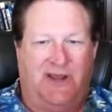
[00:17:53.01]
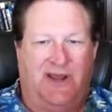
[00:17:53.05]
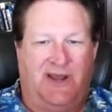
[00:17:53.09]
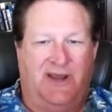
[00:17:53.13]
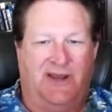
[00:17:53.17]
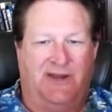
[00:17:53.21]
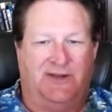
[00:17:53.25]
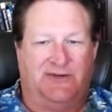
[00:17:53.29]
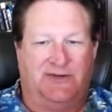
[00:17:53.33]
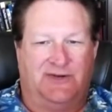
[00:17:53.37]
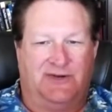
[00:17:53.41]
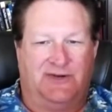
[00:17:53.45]

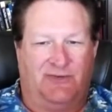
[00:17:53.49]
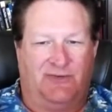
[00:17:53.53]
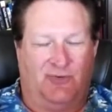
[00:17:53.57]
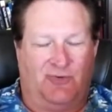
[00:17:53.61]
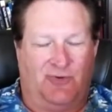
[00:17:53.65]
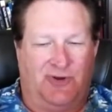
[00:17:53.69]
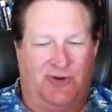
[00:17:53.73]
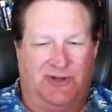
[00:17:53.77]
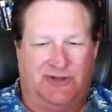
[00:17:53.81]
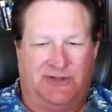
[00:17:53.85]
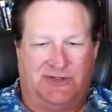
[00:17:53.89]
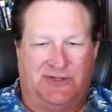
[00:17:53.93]

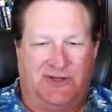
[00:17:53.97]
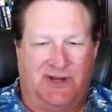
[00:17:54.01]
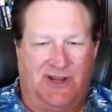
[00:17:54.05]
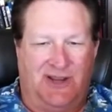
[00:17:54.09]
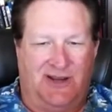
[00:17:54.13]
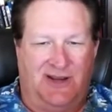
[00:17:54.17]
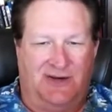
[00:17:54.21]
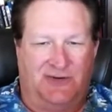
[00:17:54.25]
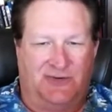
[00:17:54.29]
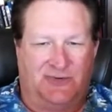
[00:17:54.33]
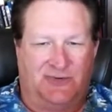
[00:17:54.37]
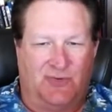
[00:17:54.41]
because real
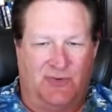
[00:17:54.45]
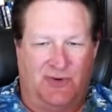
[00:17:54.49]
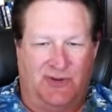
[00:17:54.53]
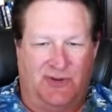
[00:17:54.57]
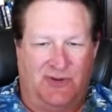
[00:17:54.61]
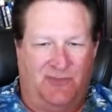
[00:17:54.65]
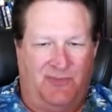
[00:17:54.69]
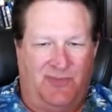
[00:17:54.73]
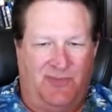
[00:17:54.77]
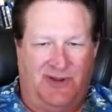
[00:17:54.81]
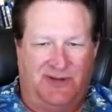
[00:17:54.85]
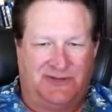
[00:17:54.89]
estate is
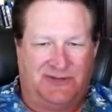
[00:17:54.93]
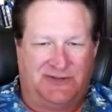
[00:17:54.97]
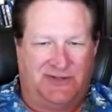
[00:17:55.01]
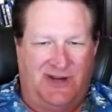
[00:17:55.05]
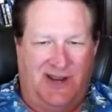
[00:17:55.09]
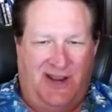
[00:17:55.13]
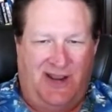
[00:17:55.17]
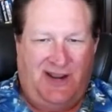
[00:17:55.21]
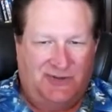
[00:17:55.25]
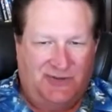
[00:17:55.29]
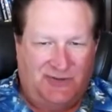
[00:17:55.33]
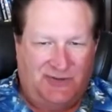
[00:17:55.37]
one of the
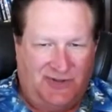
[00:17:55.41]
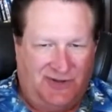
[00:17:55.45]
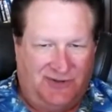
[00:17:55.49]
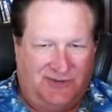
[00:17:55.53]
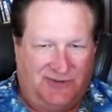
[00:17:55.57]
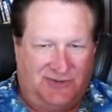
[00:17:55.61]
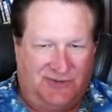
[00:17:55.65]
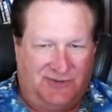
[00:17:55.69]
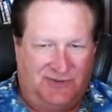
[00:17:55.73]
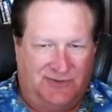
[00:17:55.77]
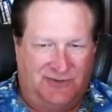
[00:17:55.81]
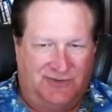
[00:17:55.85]
best tax
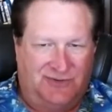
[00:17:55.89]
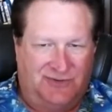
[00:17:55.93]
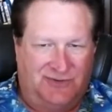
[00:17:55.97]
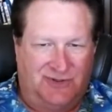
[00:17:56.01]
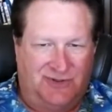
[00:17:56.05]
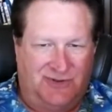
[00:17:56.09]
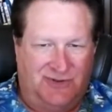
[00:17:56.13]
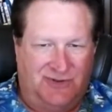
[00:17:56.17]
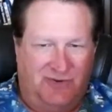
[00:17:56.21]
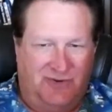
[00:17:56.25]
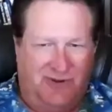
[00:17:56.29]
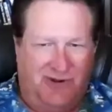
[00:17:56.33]

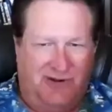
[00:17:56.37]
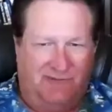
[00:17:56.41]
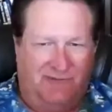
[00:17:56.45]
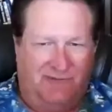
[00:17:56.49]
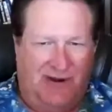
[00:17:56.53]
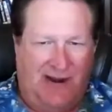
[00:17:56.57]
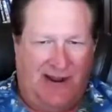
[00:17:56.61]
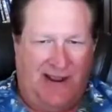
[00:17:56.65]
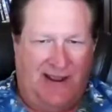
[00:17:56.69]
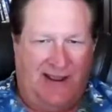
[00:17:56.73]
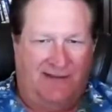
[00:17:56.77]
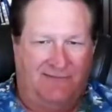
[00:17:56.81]
shelters you can
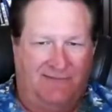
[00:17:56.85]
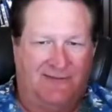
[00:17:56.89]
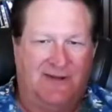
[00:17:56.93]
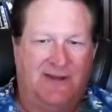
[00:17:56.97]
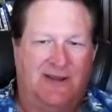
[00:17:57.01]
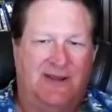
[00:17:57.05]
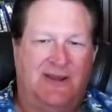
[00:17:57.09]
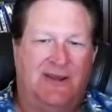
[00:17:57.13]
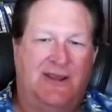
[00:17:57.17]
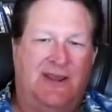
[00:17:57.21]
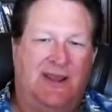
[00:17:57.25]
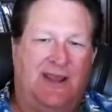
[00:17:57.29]
ever have.
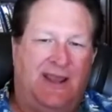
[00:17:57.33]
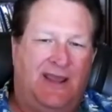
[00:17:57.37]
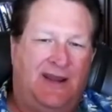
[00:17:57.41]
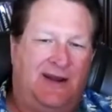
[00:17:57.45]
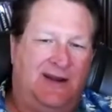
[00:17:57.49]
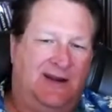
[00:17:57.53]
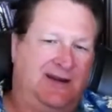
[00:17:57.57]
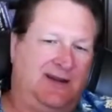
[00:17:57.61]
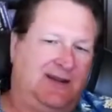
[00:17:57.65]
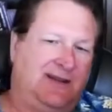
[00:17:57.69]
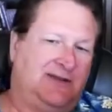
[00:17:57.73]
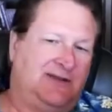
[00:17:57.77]

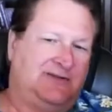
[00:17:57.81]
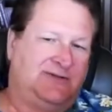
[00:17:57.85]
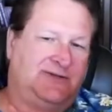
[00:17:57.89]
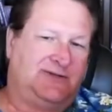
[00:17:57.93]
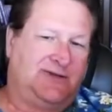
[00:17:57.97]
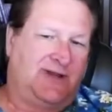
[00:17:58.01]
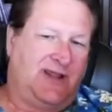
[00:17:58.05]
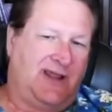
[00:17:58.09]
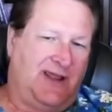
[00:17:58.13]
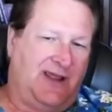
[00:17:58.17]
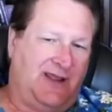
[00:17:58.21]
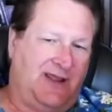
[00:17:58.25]
And in
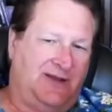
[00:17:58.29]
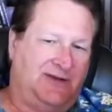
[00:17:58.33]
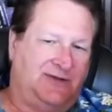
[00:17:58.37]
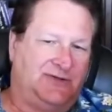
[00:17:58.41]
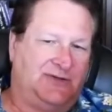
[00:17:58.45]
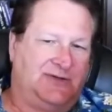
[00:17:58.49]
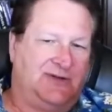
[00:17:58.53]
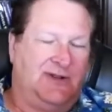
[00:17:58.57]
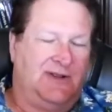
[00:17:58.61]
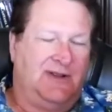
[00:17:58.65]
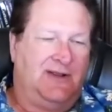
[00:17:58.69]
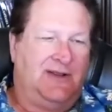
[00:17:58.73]
his
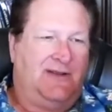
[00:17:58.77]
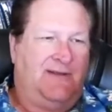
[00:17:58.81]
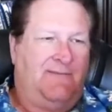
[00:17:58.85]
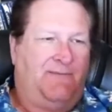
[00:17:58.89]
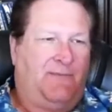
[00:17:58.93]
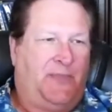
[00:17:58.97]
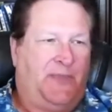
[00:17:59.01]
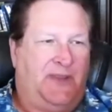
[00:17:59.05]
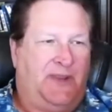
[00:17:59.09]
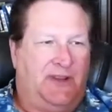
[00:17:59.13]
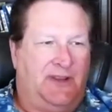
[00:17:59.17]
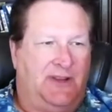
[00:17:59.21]
case,
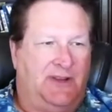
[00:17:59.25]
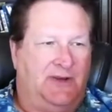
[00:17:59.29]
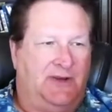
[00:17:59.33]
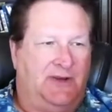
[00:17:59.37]
the